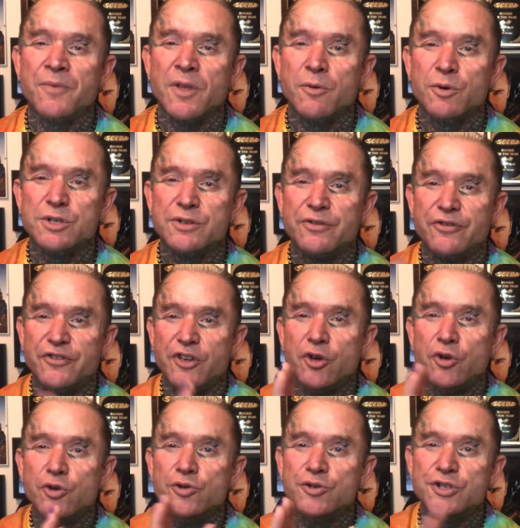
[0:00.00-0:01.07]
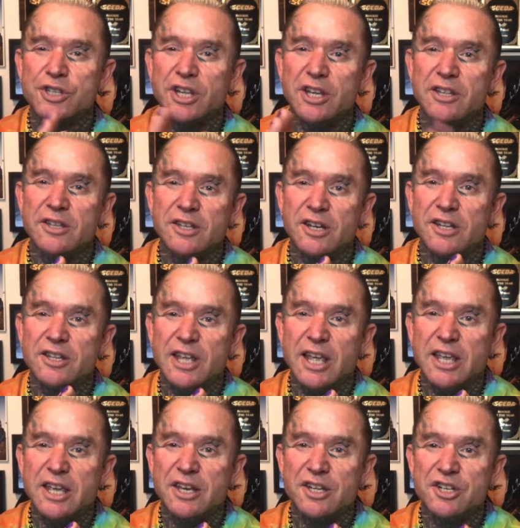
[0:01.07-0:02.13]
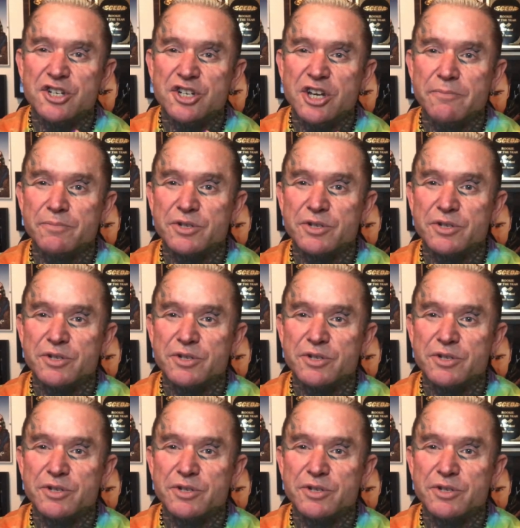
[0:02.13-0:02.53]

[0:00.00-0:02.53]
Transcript: was fused into the deck of the ship.